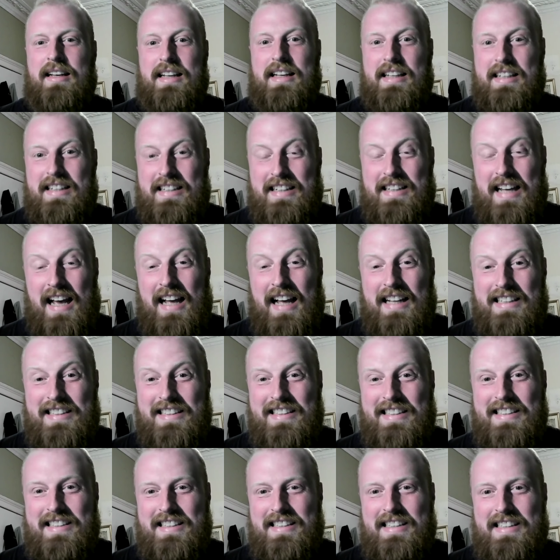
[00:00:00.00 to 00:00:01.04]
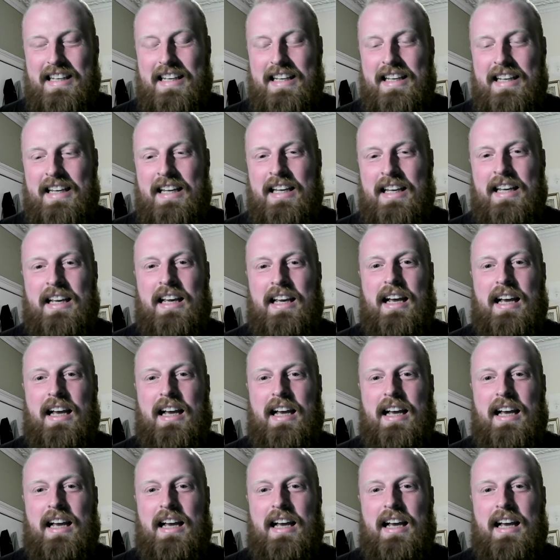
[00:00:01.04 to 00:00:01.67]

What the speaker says: intensity,